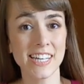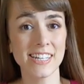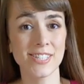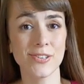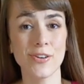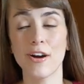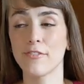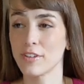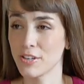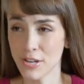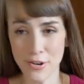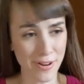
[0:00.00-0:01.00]
case you have
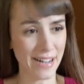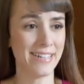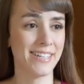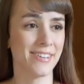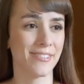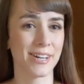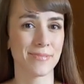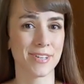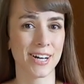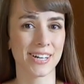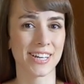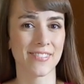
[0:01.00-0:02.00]
no idea what I'm
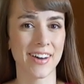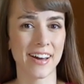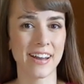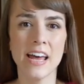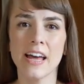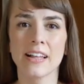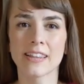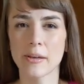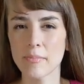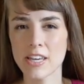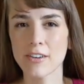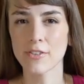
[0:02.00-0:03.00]
talking about,
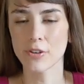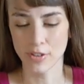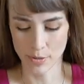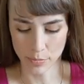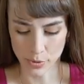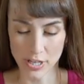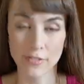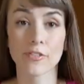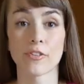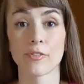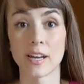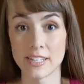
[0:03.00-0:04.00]
let me give you a brief
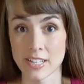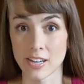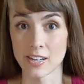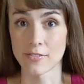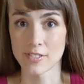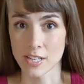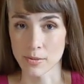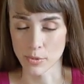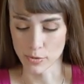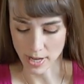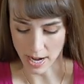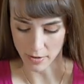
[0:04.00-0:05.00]
rundown of
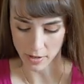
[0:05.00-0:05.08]
Temu now.